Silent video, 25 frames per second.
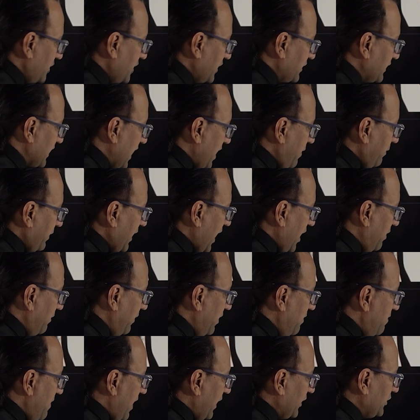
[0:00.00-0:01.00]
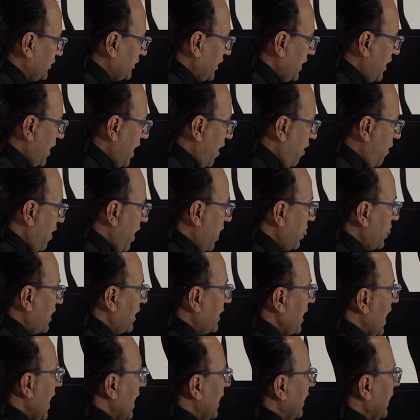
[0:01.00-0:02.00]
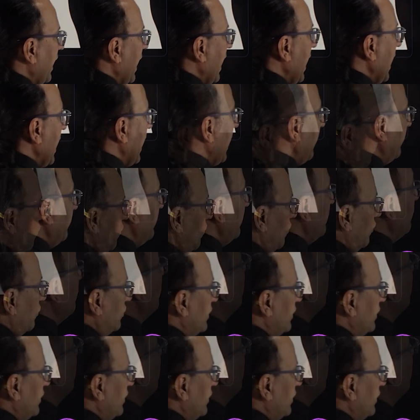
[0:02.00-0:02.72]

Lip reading: The same can be mentioned now in the diagram.